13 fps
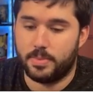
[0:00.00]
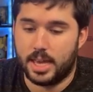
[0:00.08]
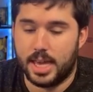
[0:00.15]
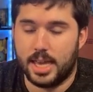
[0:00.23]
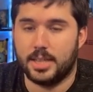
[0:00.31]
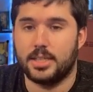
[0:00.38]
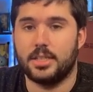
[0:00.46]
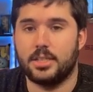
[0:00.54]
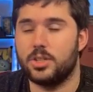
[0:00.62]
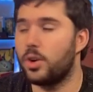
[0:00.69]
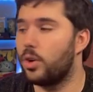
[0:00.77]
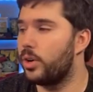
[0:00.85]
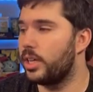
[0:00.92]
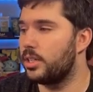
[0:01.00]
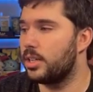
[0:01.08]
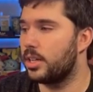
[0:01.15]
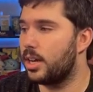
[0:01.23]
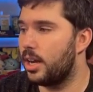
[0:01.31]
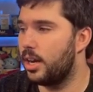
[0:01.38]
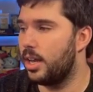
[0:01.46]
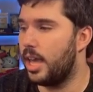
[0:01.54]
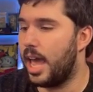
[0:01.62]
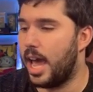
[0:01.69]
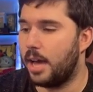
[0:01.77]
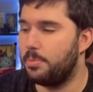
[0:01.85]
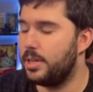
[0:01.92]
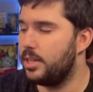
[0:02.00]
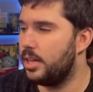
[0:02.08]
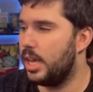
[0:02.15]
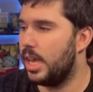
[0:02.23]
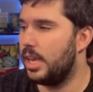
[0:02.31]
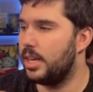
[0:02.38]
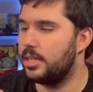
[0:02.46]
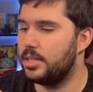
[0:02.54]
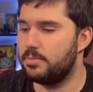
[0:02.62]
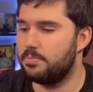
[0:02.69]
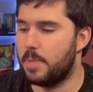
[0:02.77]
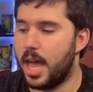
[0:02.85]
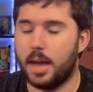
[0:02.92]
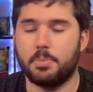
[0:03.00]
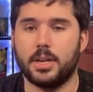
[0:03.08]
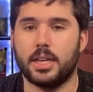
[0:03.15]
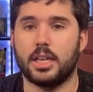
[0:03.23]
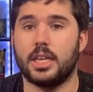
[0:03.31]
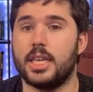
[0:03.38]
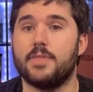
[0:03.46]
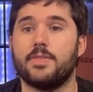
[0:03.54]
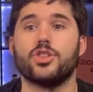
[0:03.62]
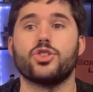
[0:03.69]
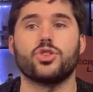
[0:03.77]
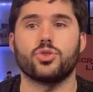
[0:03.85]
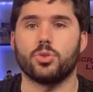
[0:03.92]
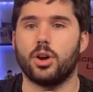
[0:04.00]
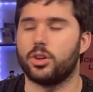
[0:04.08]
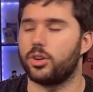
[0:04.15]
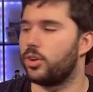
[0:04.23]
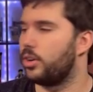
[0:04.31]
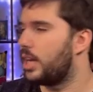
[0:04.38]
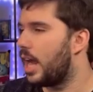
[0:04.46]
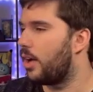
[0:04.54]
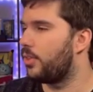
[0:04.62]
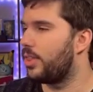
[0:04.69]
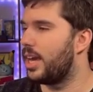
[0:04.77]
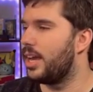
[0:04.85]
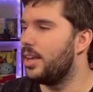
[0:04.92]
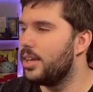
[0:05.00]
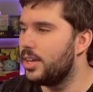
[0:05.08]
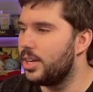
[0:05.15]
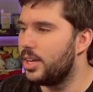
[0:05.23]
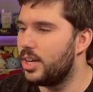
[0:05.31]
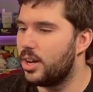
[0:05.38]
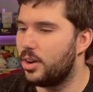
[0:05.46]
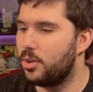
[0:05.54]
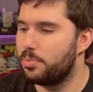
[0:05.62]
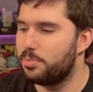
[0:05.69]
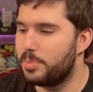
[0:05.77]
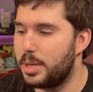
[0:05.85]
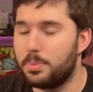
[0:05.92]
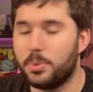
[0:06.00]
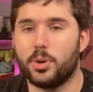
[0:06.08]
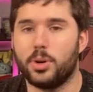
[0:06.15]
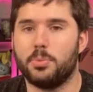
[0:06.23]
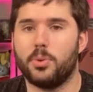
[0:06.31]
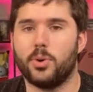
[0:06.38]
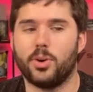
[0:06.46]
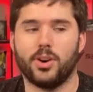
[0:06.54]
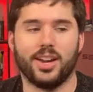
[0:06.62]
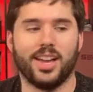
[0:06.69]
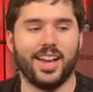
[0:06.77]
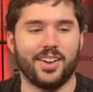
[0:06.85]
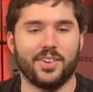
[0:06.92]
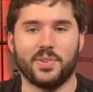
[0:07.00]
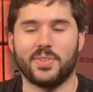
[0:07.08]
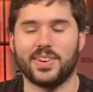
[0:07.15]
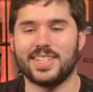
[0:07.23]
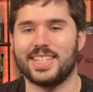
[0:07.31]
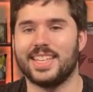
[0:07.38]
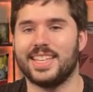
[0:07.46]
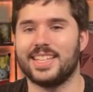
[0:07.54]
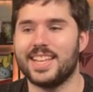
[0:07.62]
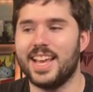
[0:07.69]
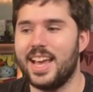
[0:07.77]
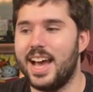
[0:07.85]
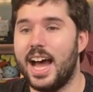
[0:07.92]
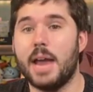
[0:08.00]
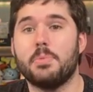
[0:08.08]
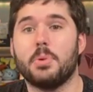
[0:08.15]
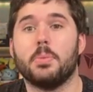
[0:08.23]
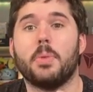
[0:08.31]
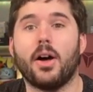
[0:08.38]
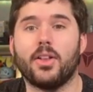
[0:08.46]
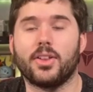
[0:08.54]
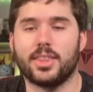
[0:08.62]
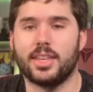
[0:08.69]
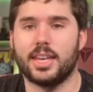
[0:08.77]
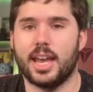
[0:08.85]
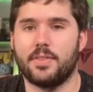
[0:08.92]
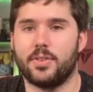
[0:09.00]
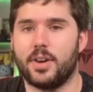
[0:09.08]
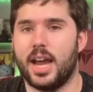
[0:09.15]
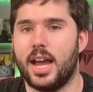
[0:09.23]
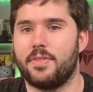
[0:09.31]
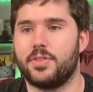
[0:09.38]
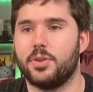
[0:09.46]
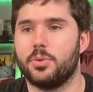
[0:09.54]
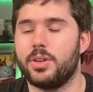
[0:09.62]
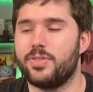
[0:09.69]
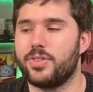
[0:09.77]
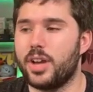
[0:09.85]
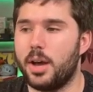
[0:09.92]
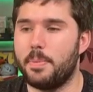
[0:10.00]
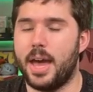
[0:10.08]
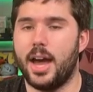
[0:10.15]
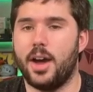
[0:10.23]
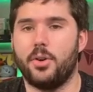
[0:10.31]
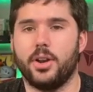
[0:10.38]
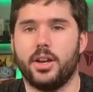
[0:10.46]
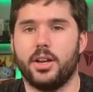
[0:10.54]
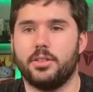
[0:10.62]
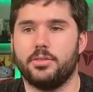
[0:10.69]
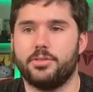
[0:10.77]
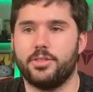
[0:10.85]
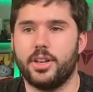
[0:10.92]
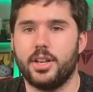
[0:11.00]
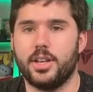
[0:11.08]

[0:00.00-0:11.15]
it's starting to kind of happen, and it's happening even stronger now that, you know, people are more, I don't want to say this, hyperbolic than ever after we've come out of